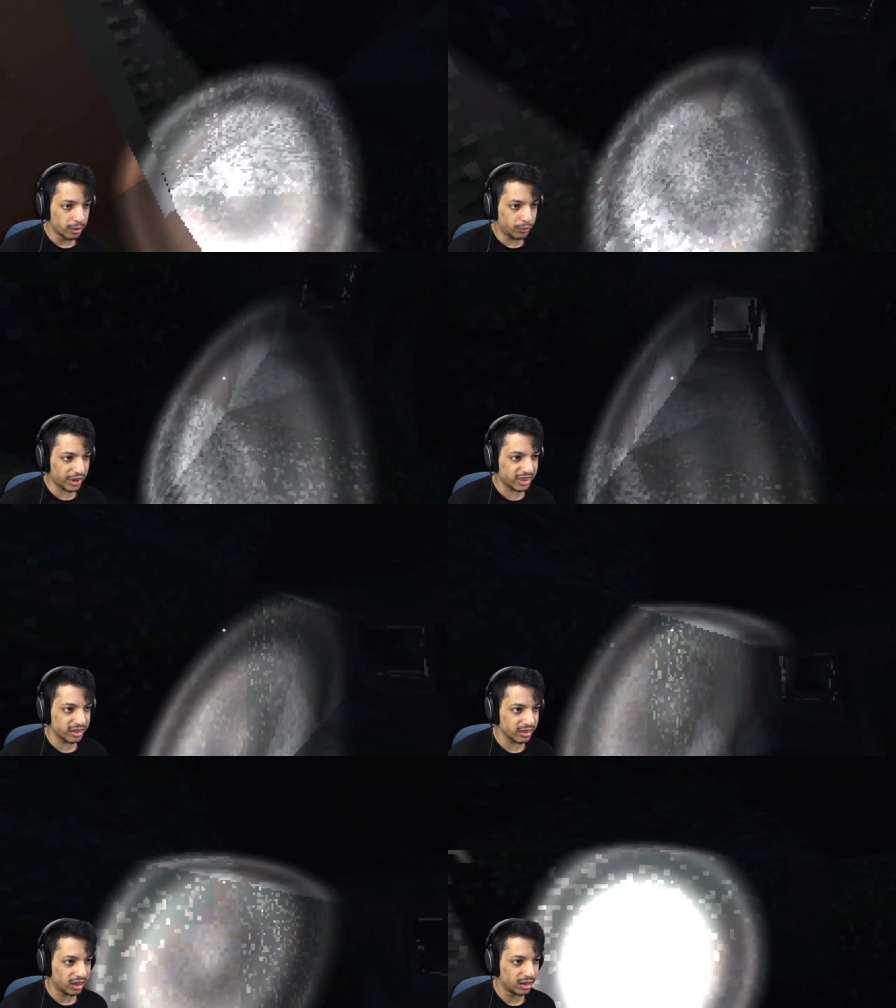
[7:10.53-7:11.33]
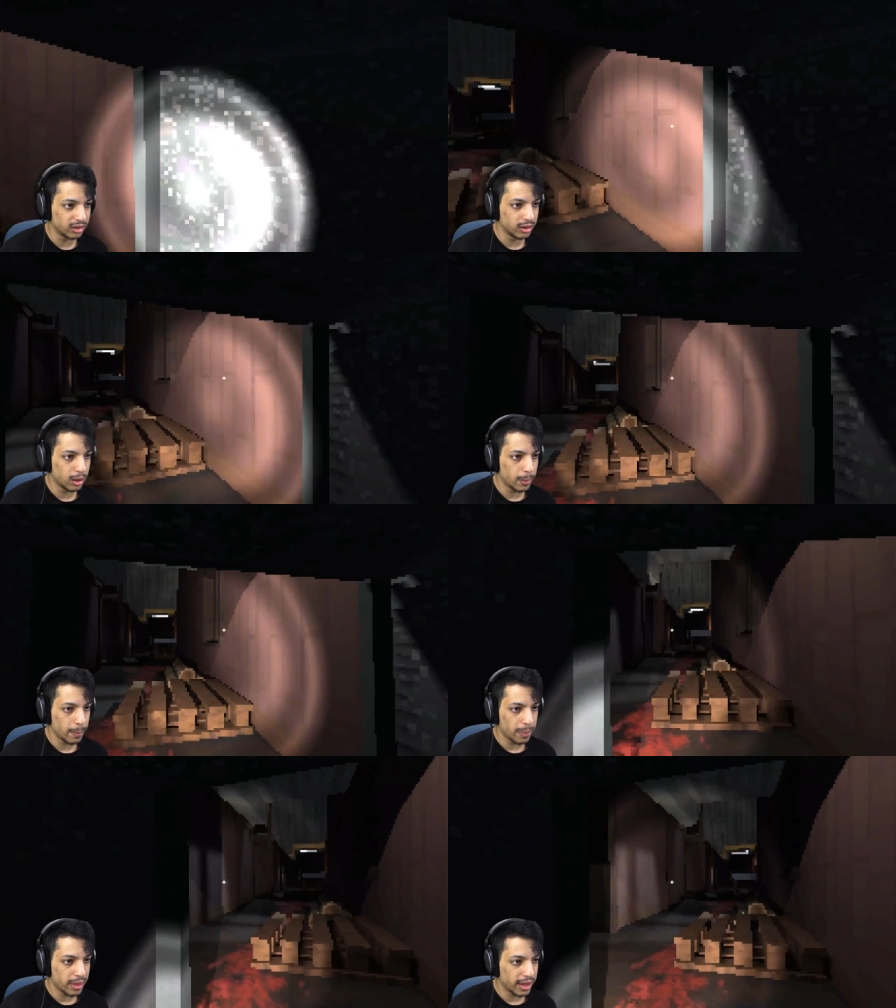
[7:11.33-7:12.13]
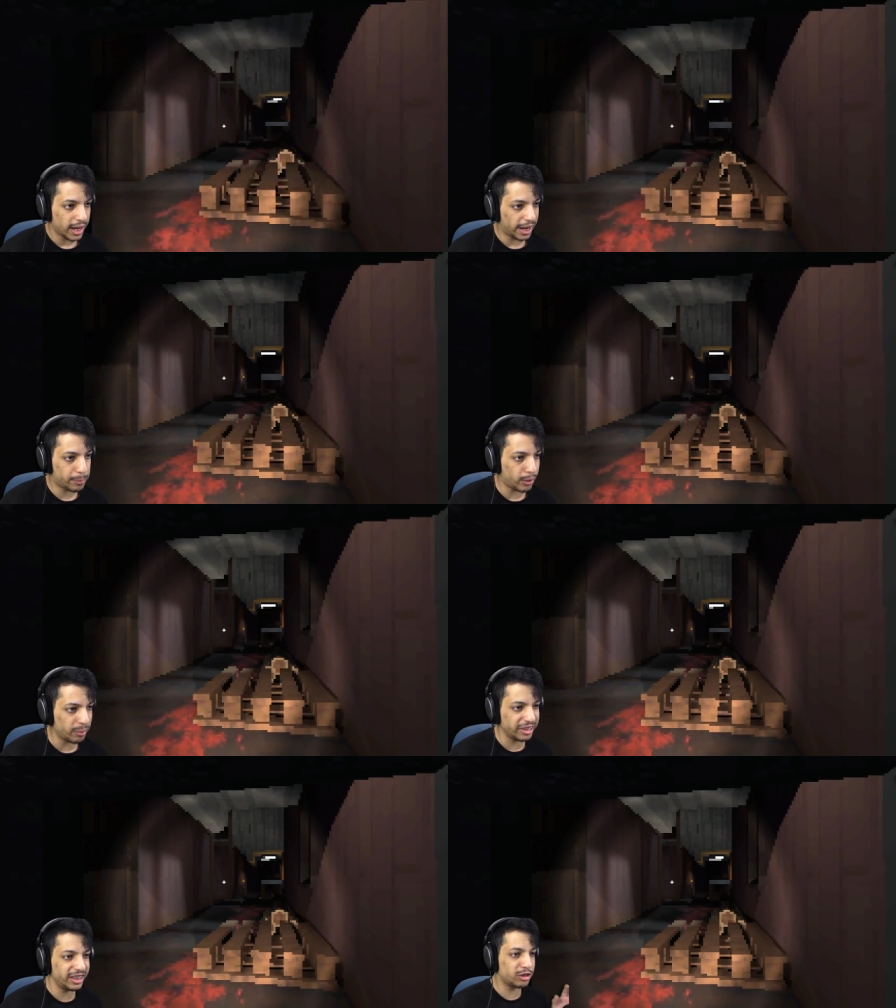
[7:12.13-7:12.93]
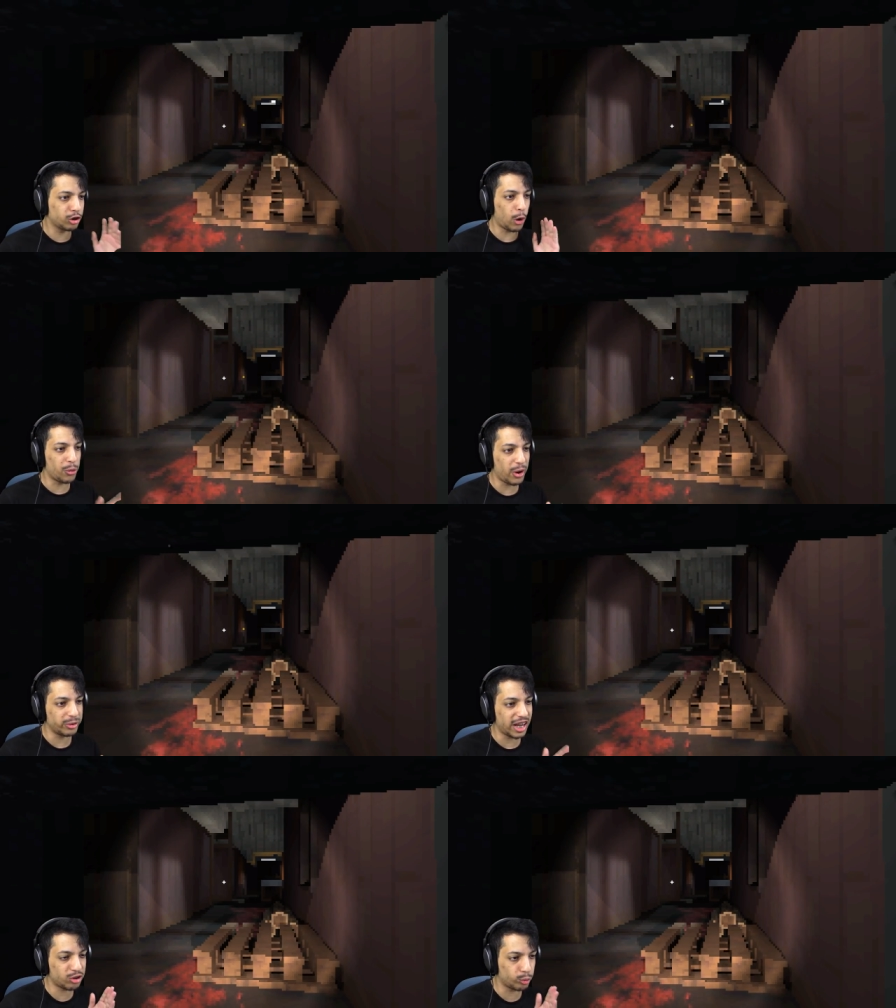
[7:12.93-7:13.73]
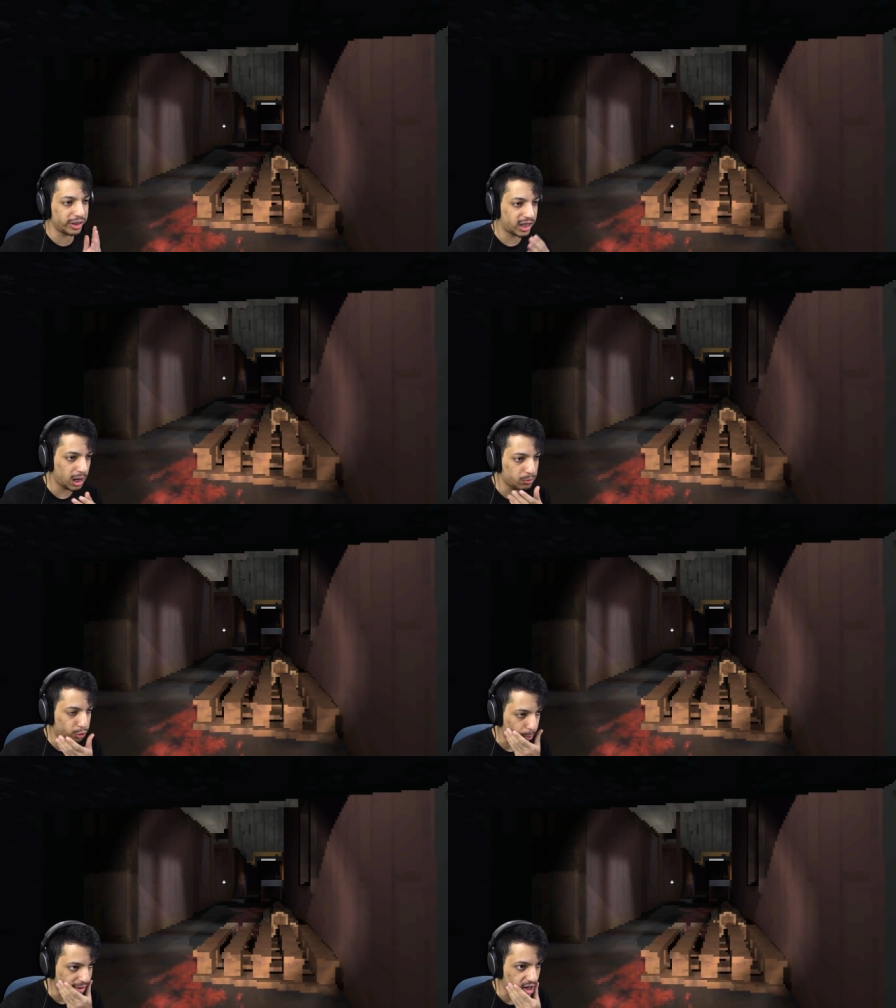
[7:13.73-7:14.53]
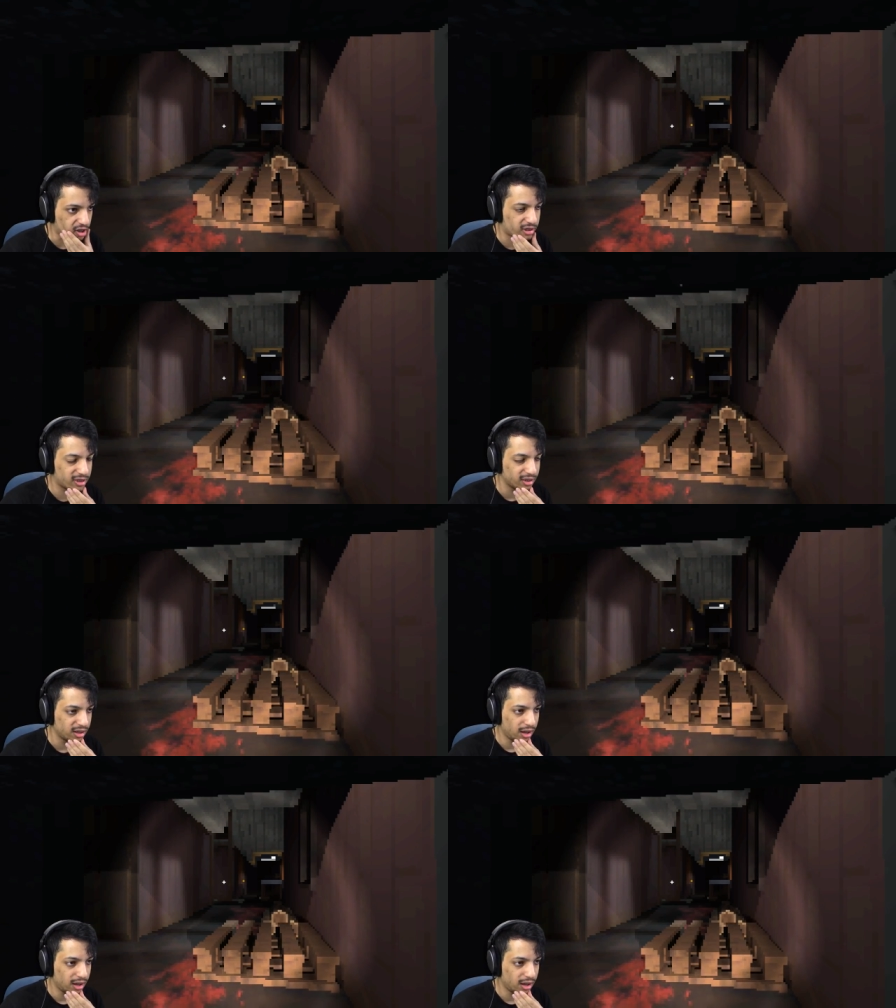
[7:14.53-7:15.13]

Fuck! I probably need to go there. That's where he came from. Yes!